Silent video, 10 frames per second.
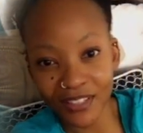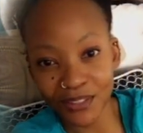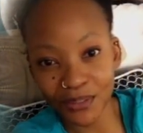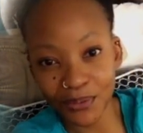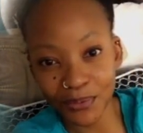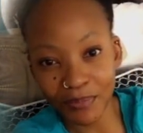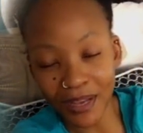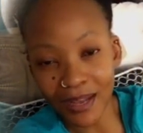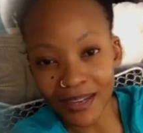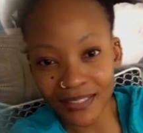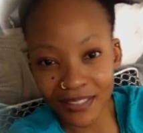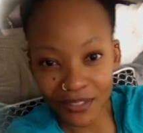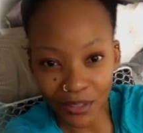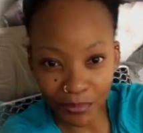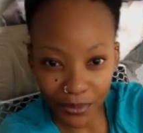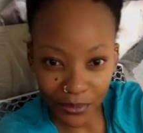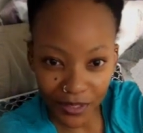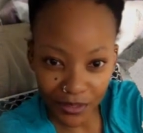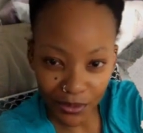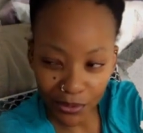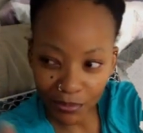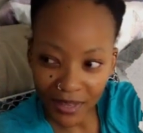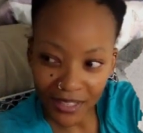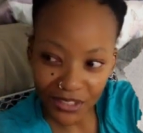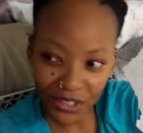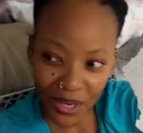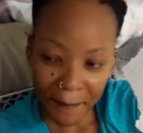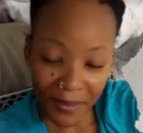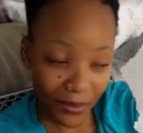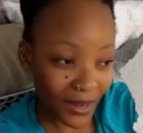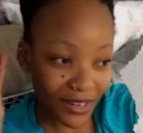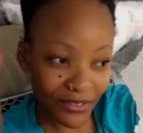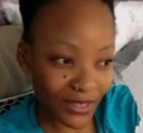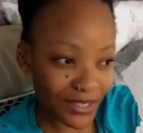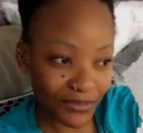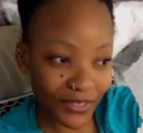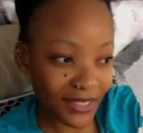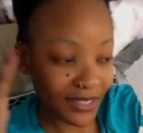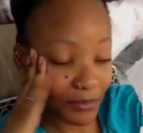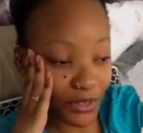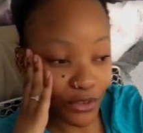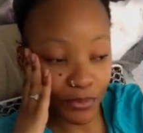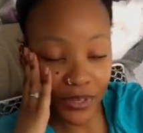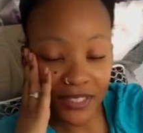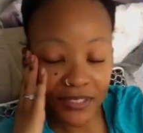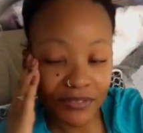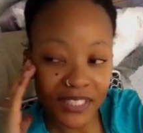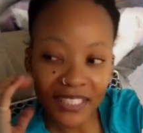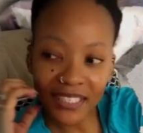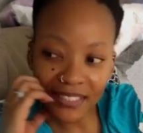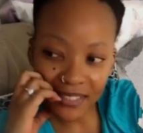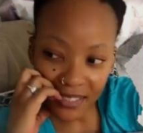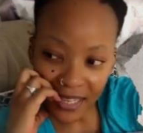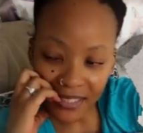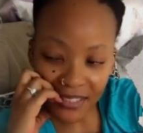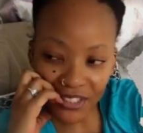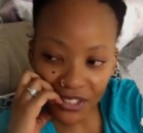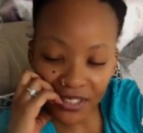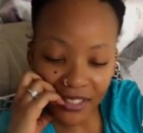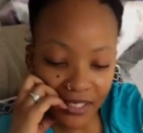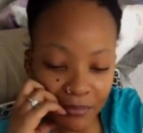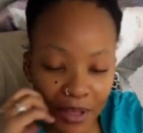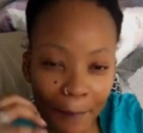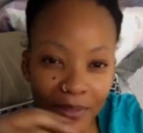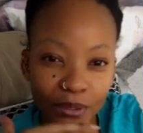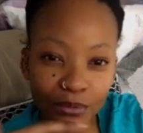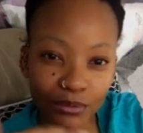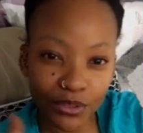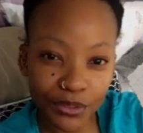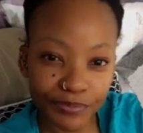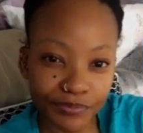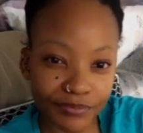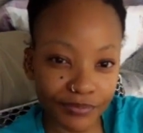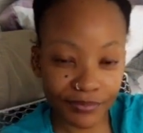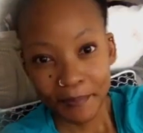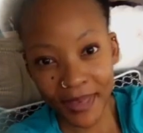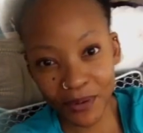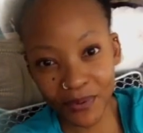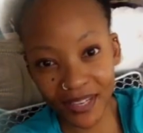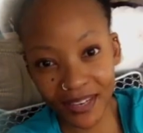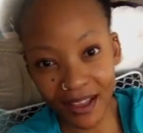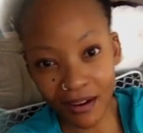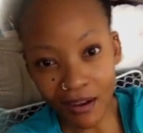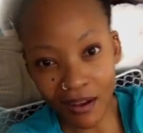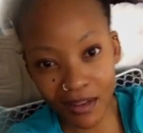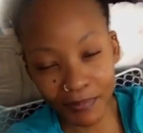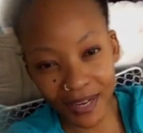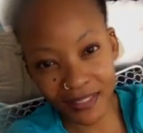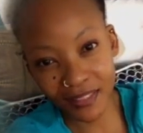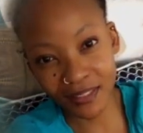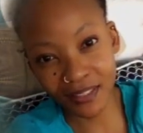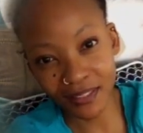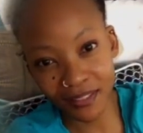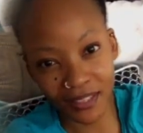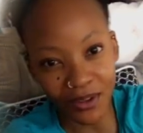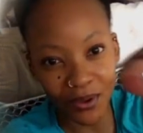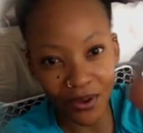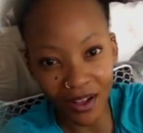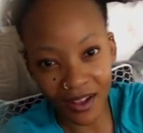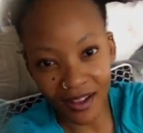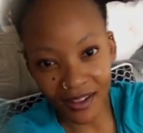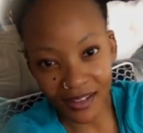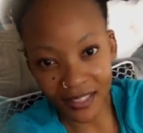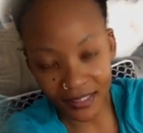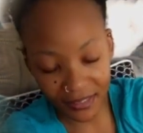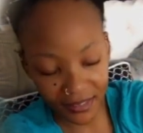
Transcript: So my heart is not broken too much. But whatever is afflicting me oppressively is like chilling in my bones. Made working out hard, but I still killed it. Oh ha.